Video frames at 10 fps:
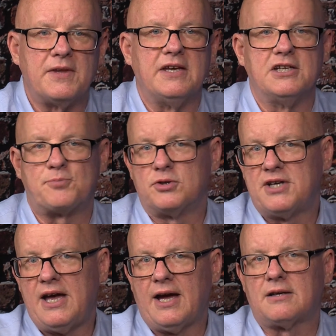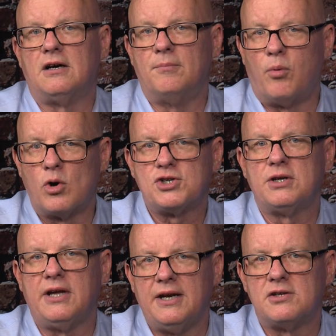is protect
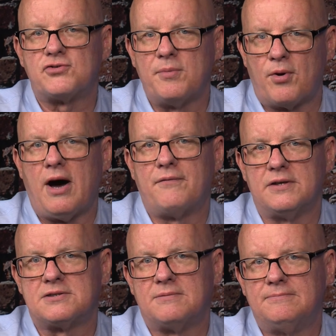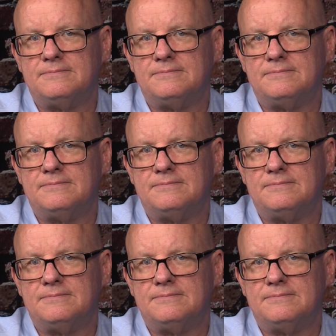abortion industry profits.